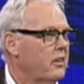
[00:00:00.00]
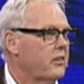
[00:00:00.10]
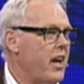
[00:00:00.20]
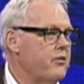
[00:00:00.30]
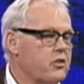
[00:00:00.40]

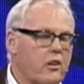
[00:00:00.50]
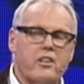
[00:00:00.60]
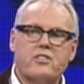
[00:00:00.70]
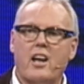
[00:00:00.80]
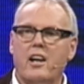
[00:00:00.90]
Dave Story is
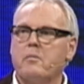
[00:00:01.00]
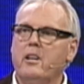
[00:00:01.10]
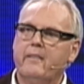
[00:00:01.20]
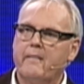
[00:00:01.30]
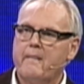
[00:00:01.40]
telling me
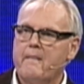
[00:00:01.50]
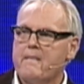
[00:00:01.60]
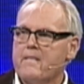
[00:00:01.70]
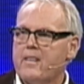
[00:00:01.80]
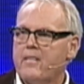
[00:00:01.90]

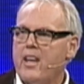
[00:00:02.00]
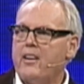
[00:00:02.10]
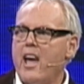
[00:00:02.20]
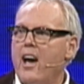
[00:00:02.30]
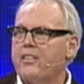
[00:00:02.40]
that
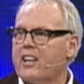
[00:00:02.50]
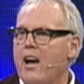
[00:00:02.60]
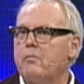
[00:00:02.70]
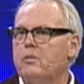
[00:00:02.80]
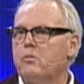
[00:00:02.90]
now the government